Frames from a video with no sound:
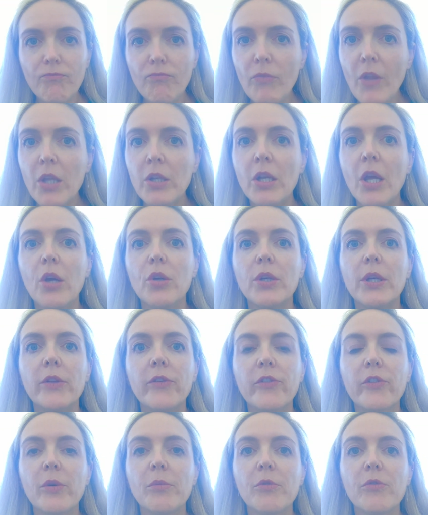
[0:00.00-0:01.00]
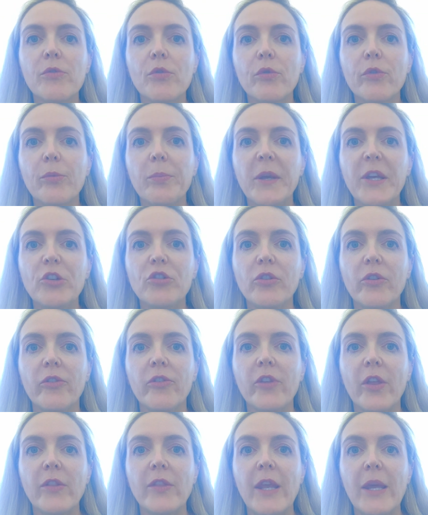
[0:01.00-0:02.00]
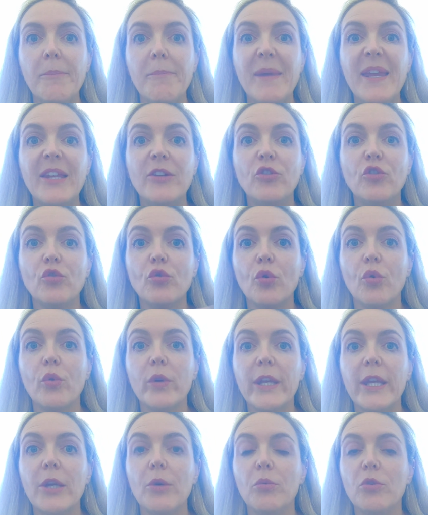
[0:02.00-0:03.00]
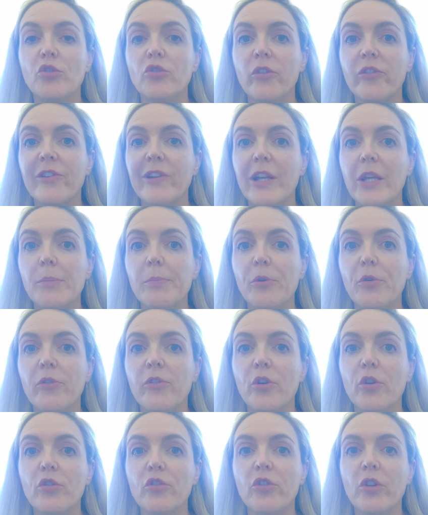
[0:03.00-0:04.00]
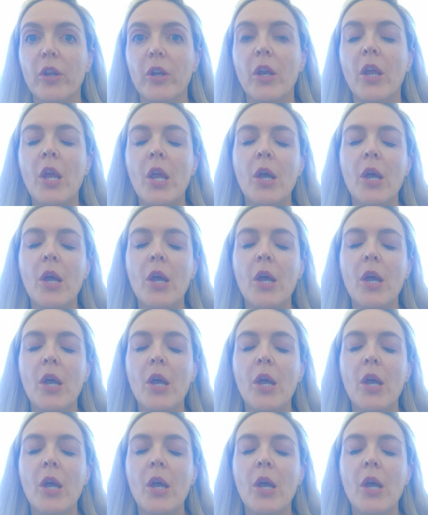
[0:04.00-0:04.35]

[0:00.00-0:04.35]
Now, in some of those patients, they may do okay with just liposuction,